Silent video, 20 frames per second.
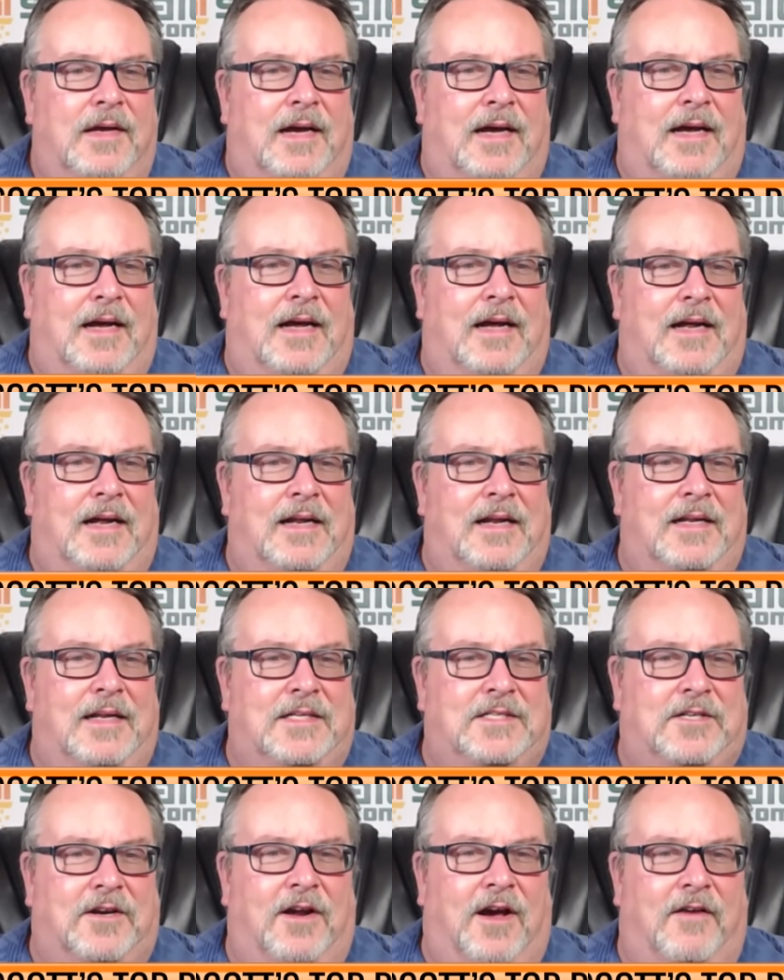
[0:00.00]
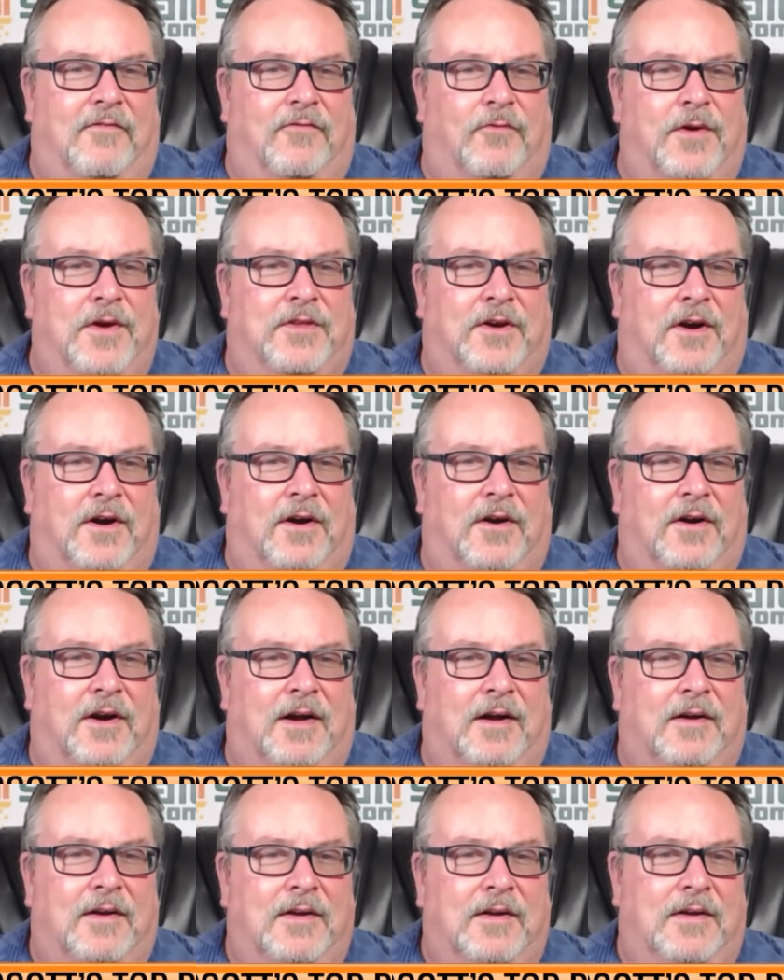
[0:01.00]
Uh, let's start off with our
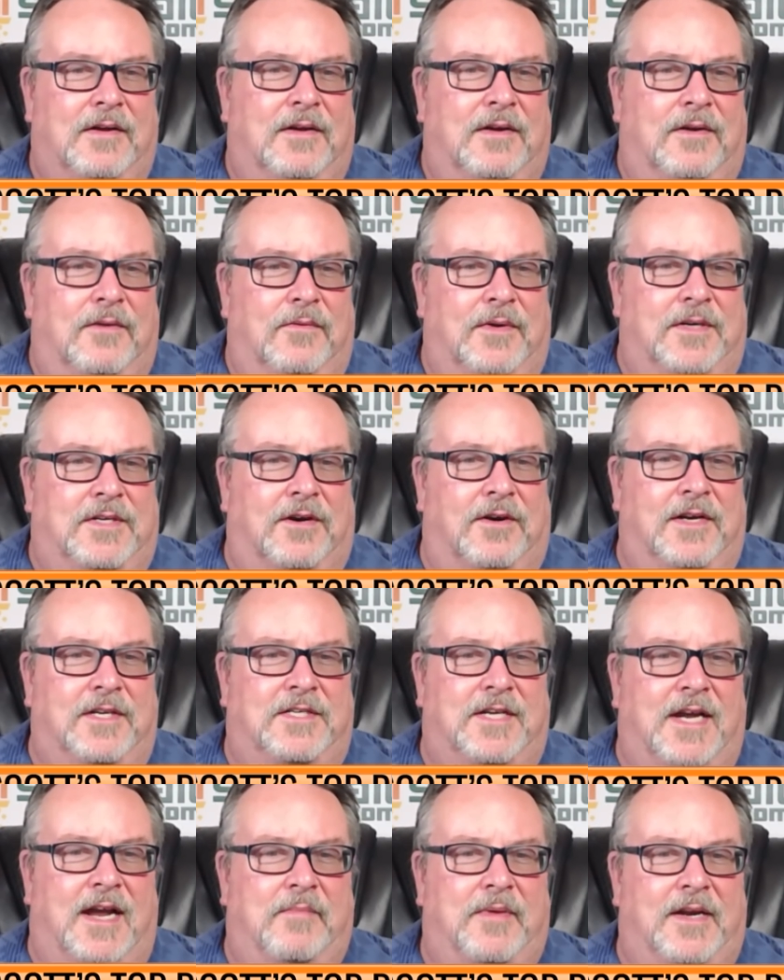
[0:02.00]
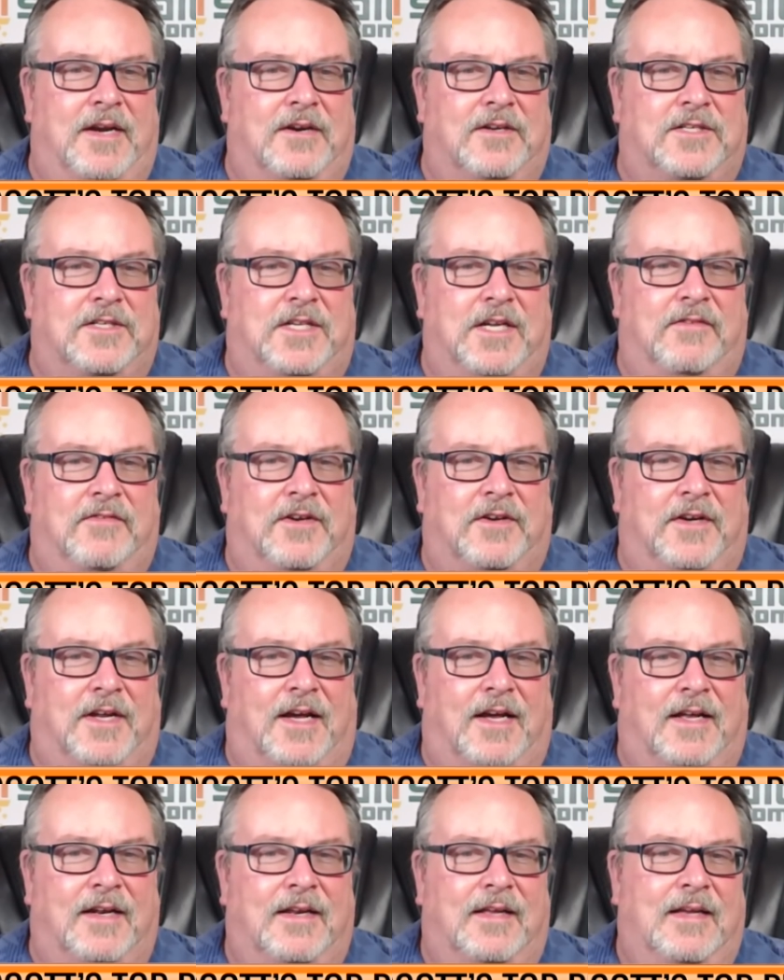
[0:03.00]
uh, returning champion here, Steve
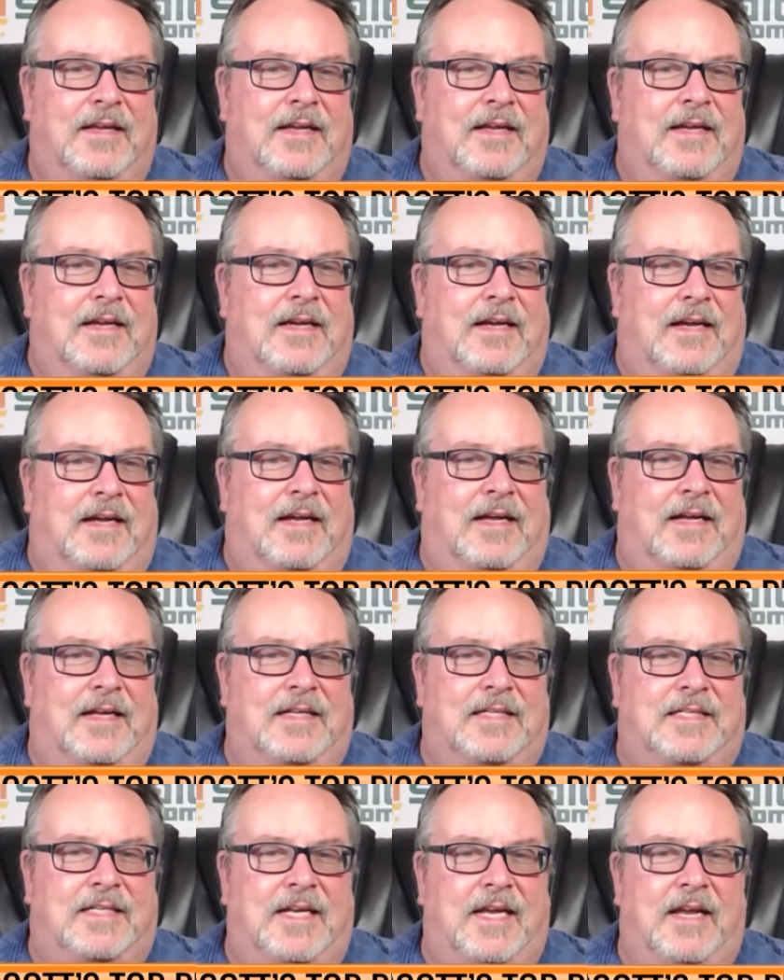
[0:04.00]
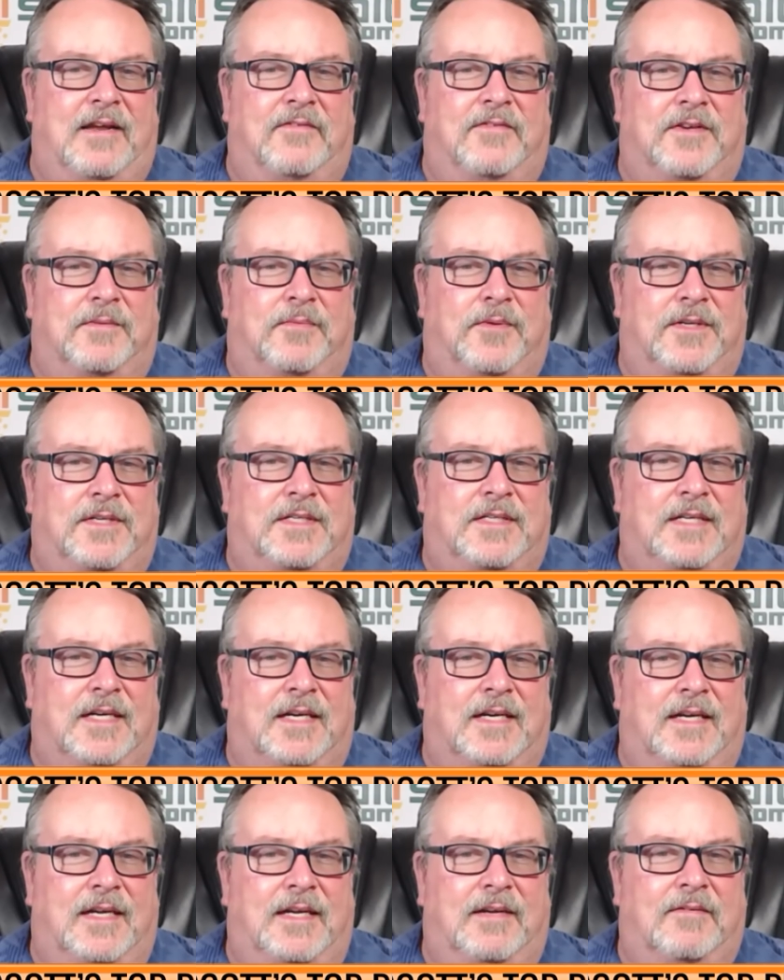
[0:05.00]
Godin. Uh, Steve, but
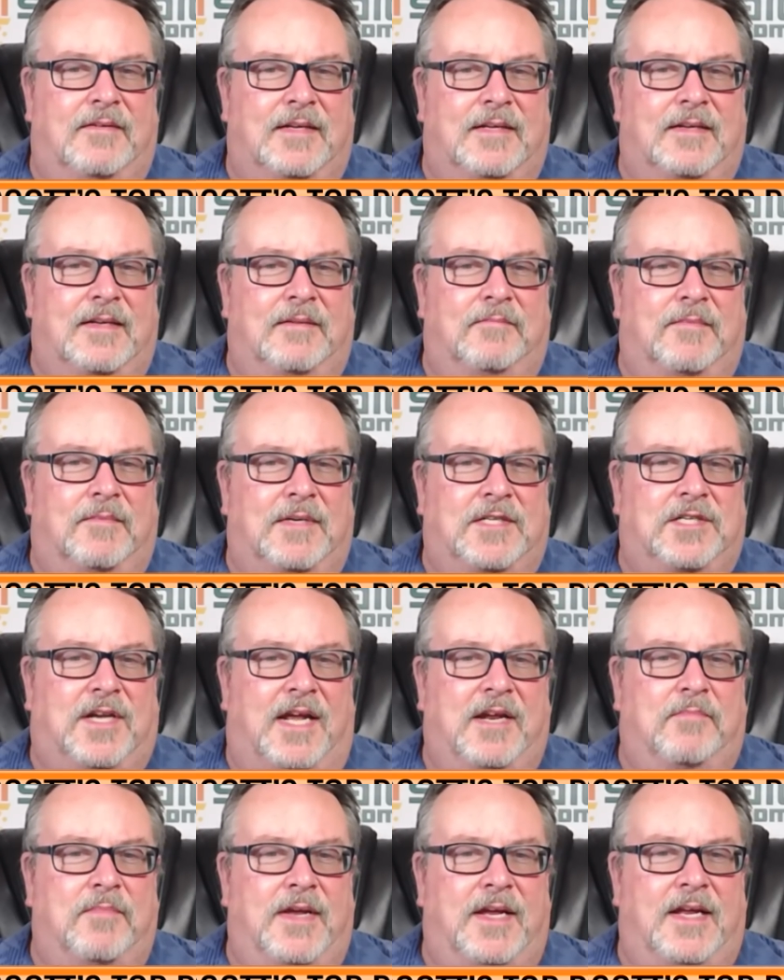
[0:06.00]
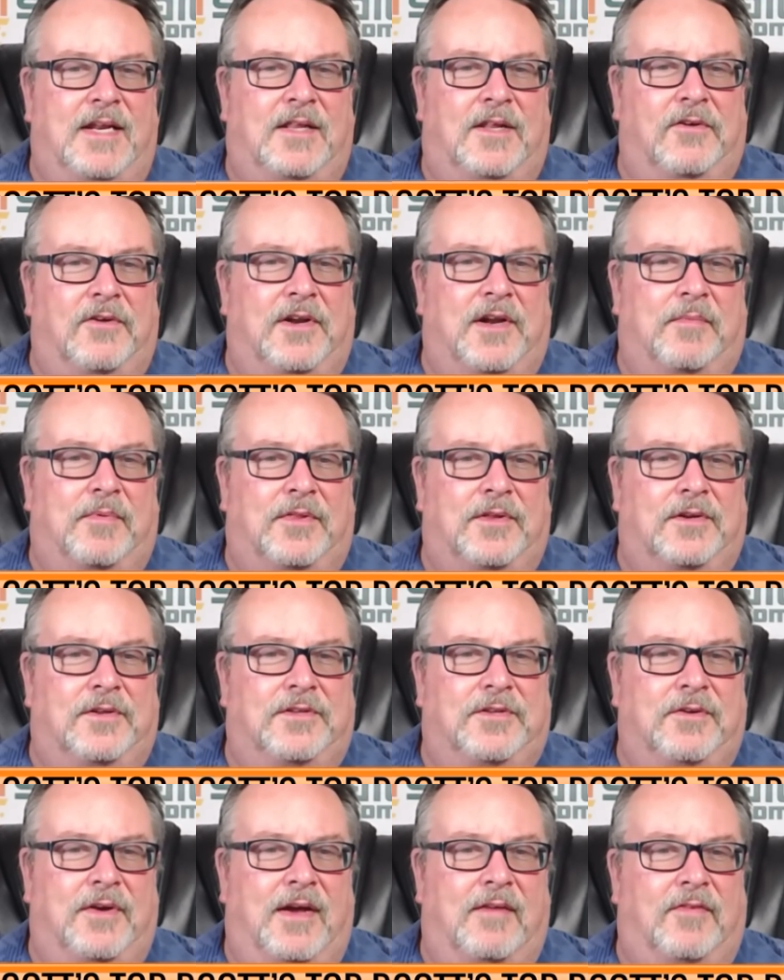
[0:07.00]
uh, he uh, much like me, he loaded up a little
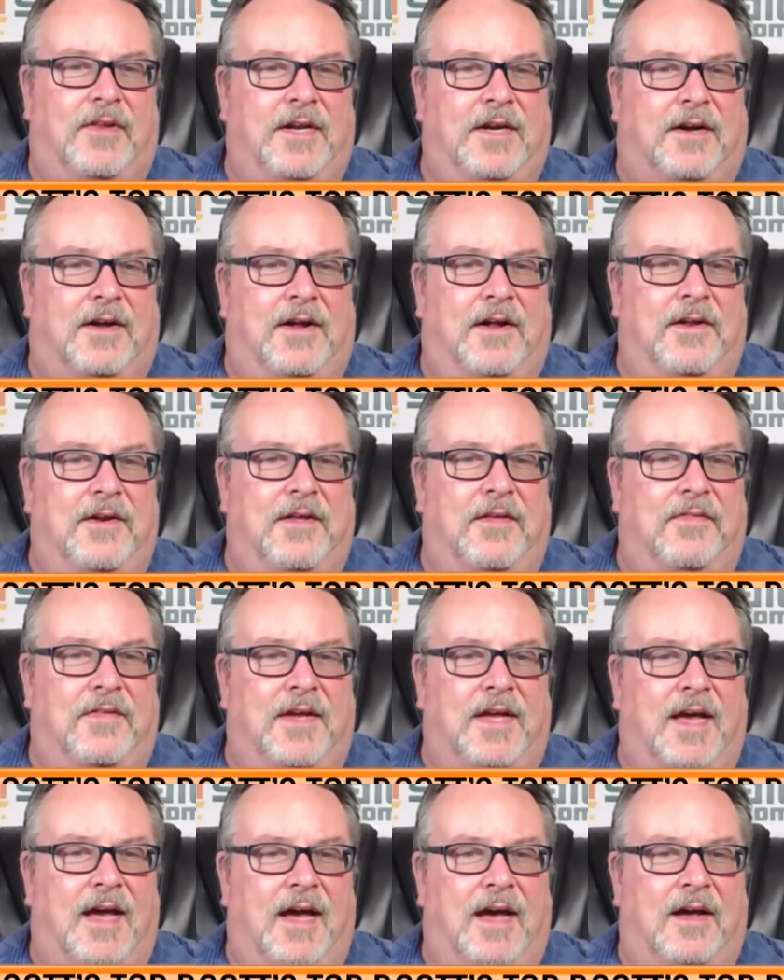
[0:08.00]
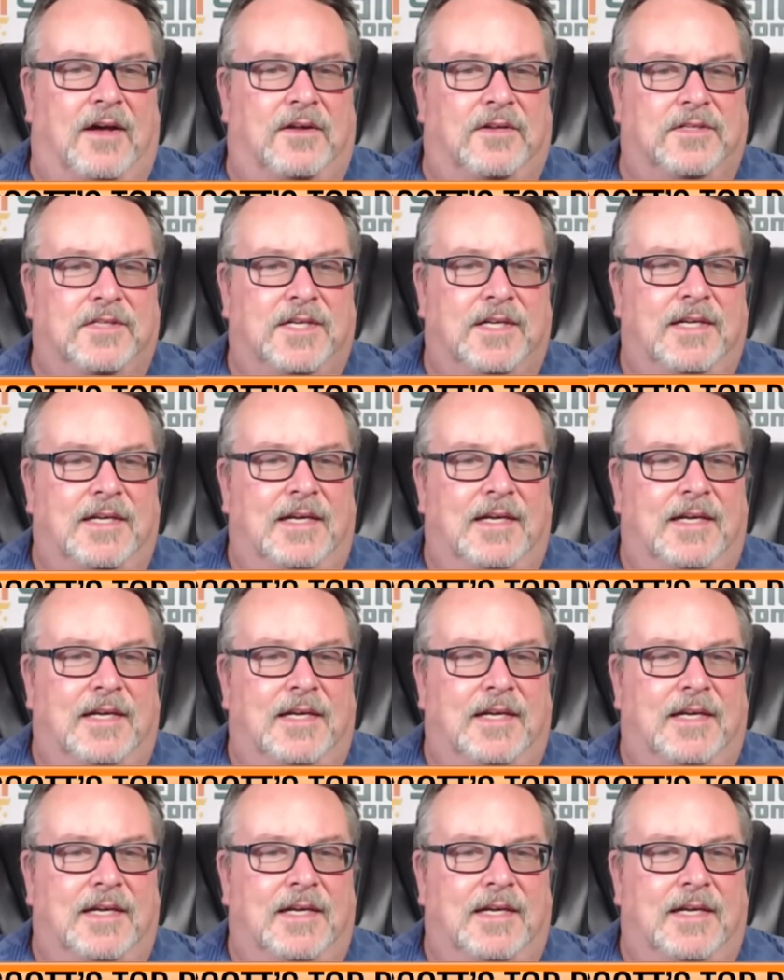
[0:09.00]
too heavily on the Owls,